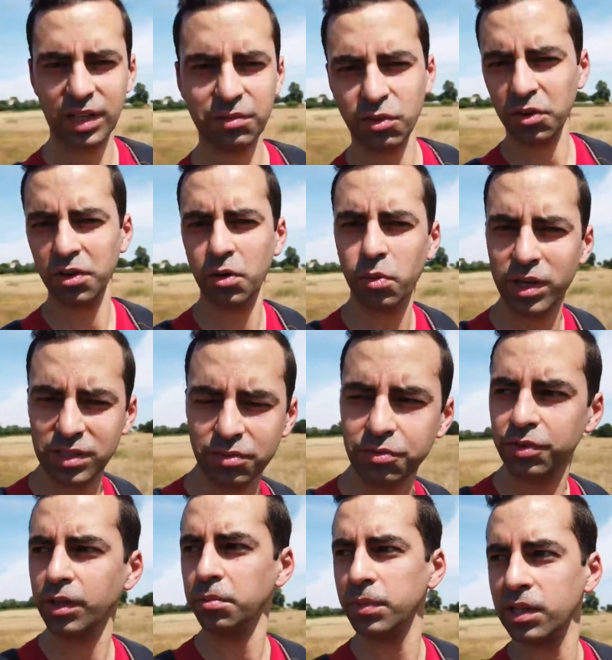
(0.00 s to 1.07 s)
I've got nowhere to
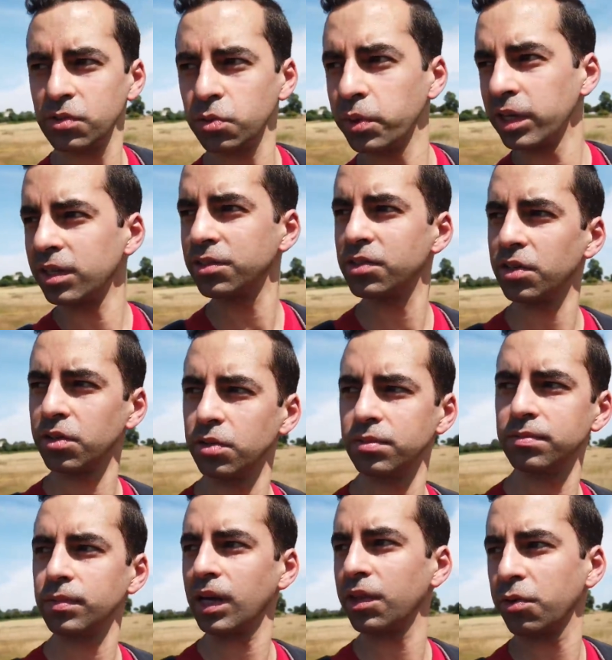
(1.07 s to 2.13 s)
film this week,
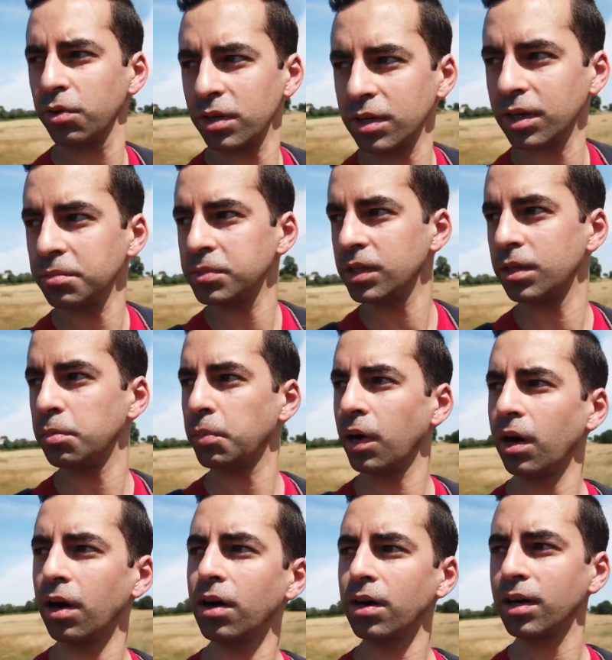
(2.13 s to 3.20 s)
so I thought I'd come to the
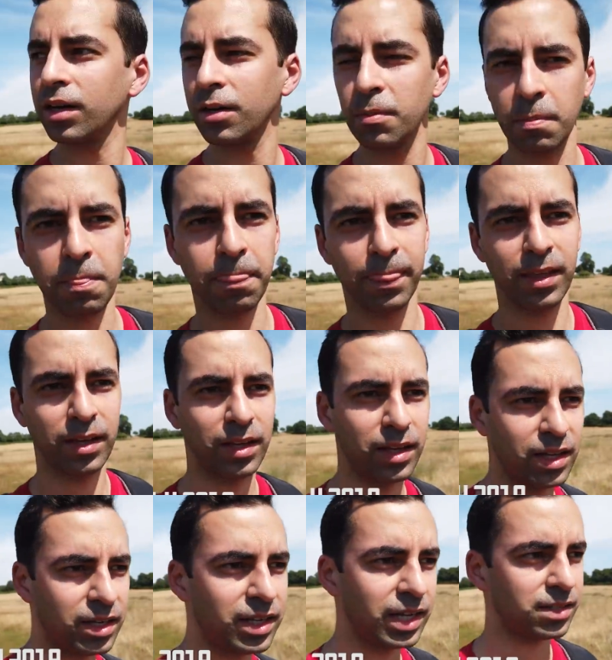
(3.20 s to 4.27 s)
park
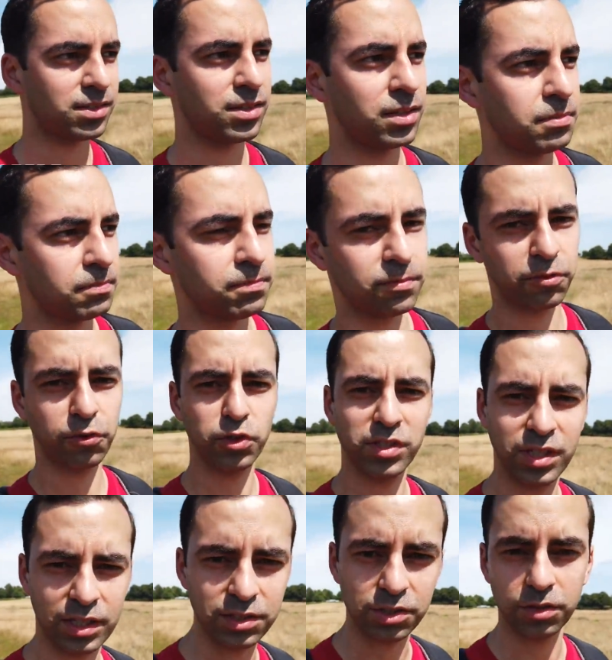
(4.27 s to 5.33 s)
and get some
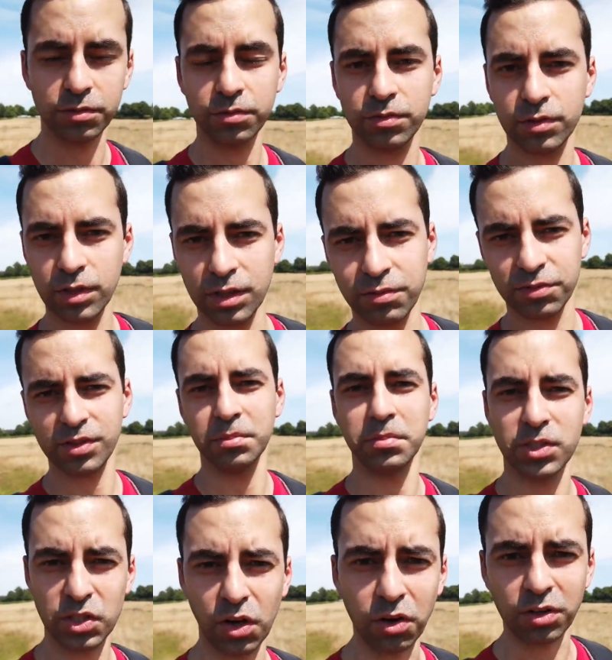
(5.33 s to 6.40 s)
footage of, of
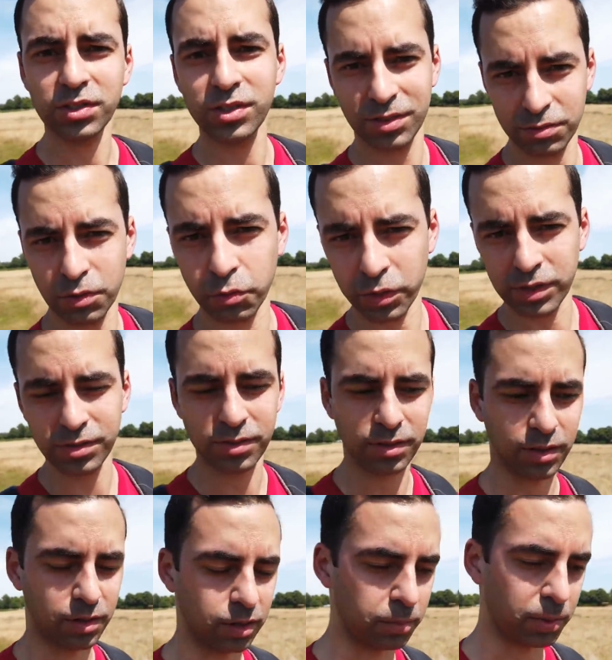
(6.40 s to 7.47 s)
some dogs for
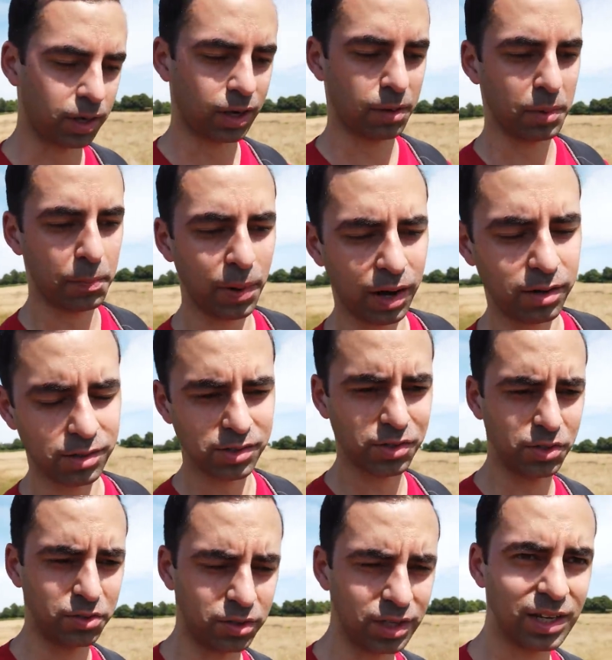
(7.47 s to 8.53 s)
reasons that will become apparent
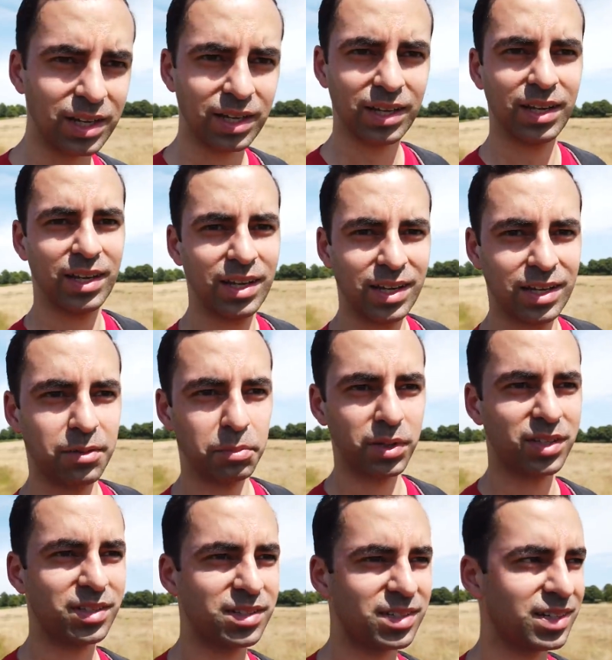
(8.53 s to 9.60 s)
soon
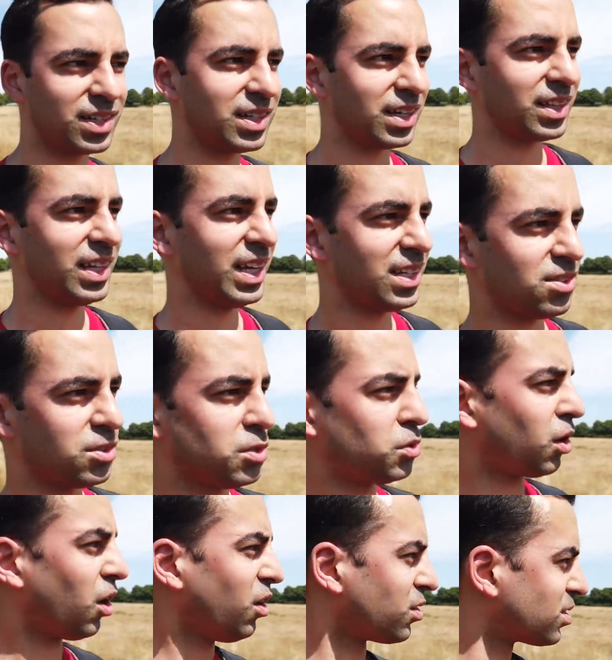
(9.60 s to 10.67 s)
but I think it's
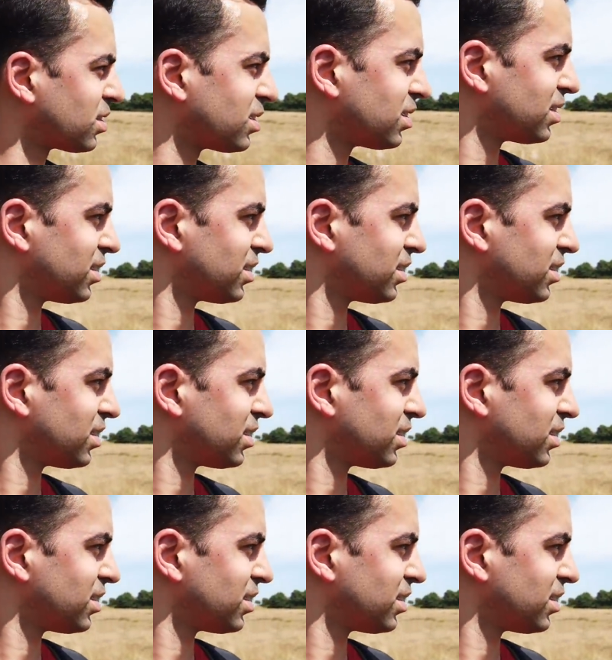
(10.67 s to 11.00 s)
too hot.